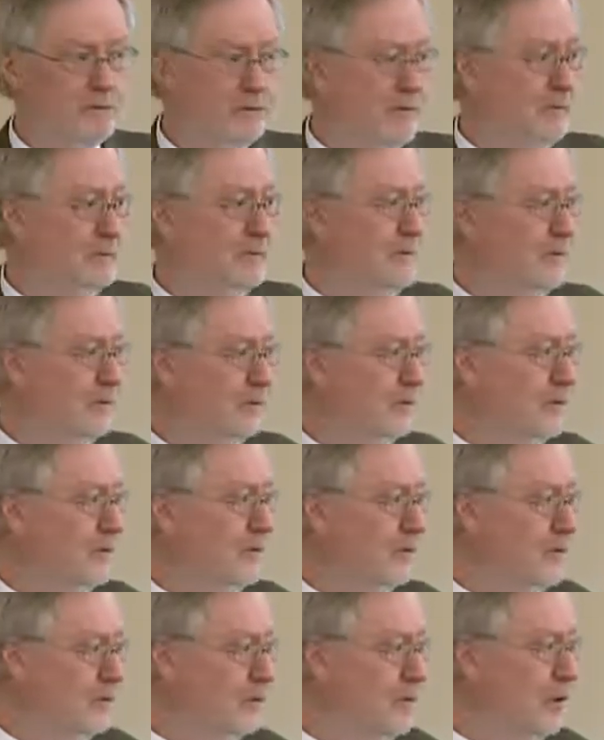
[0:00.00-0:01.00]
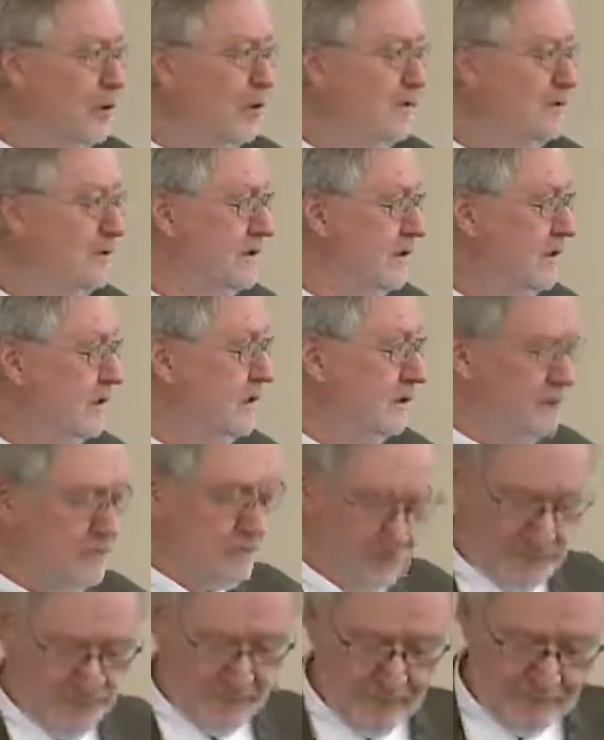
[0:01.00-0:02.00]
people went for the most in those
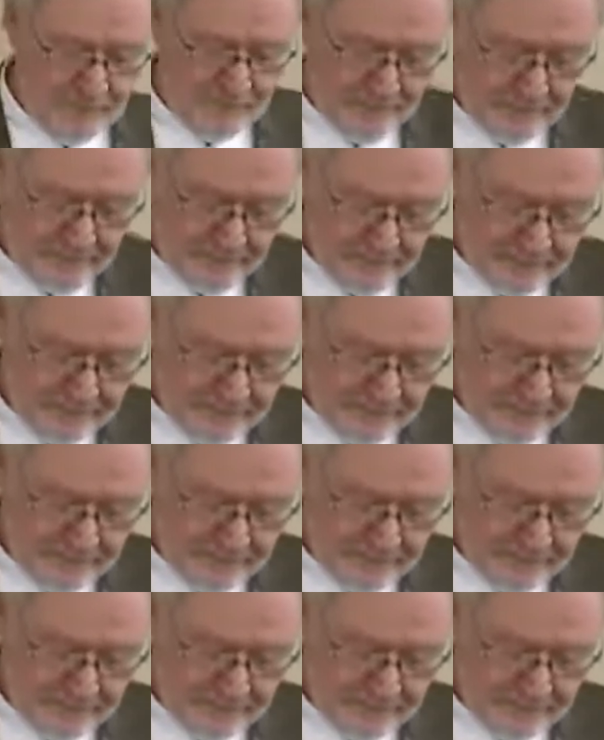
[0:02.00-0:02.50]
communities.